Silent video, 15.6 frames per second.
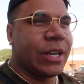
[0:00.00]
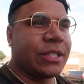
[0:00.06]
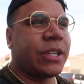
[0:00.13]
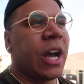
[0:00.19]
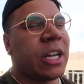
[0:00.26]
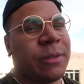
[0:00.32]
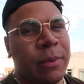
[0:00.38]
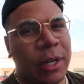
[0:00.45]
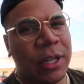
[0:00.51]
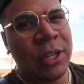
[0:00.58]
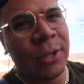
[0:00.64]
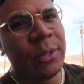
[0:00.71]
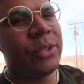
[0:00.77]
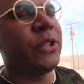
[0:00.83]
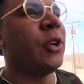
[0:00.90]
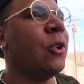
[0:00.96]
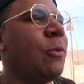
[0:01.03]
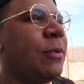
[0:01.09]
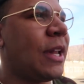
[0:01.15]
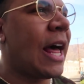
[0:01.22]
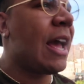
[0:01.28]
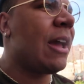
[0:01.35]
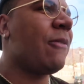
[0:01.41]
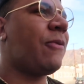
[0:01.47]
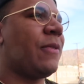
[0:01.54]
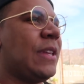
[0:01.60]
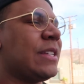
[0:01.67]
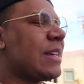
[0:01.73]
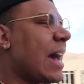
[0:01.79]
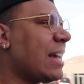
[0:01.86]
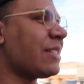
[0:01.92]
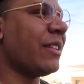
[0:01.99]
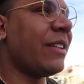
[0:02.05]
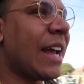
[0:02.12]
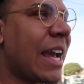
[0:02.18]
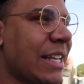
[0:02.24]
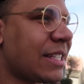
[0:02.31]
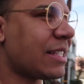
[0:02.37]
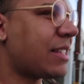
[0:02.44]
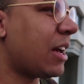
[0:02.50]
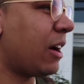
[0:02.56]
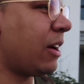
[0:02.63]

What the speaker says: we just talked about YouTube life. These guys are nice as